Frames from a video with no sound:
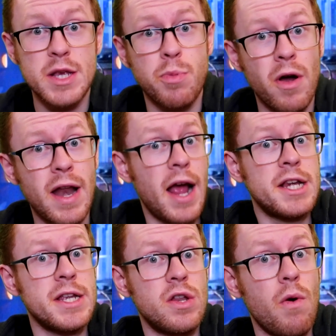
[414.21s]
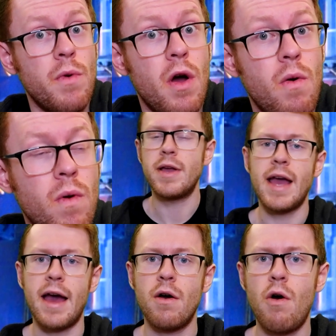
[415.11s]
this point, I actually don't know. But
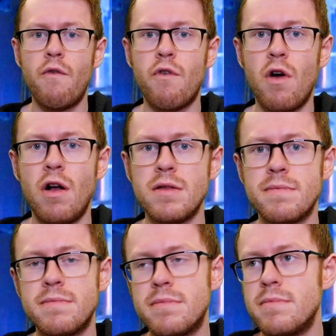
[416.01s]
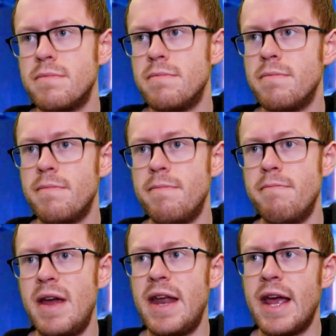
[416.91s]
yeah, overall,
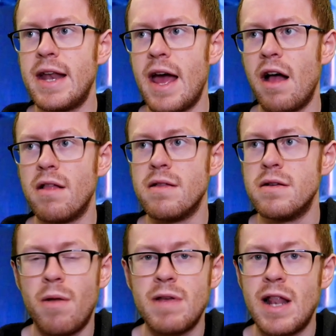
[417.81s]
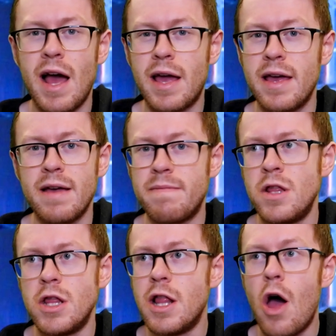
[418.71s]
Minute in Hell, probably like a
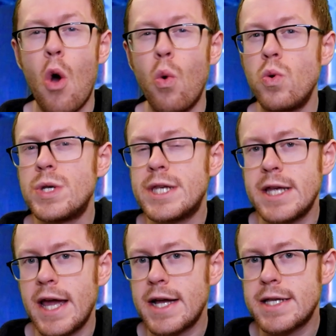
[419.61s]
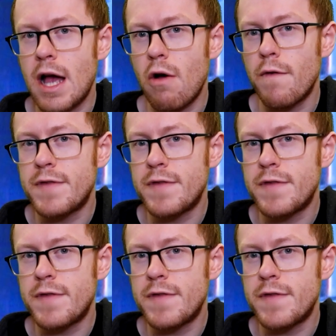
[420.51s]
low 6 out